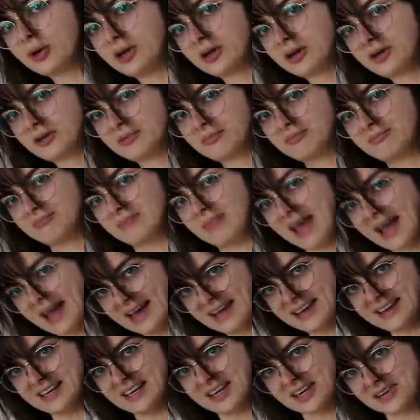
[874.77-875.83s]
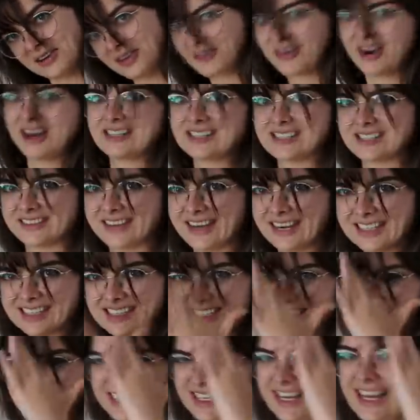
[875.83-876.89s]
we're headed in the right
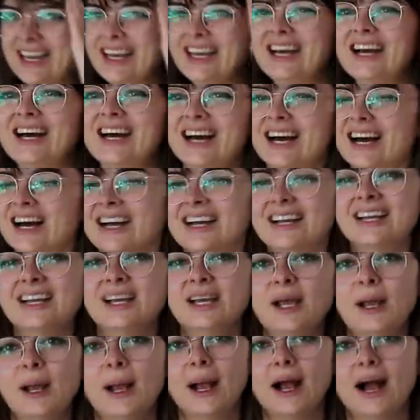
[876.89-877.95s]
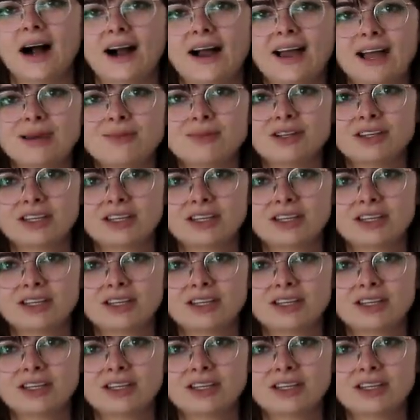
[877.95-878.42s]
direction. I am